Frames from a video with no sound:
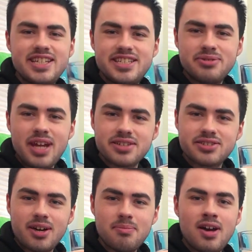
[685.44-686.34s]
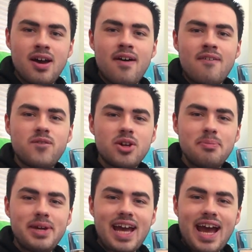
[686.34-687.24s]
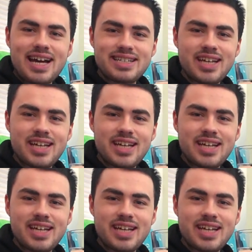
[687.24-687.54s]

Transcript: Until next time, follow me at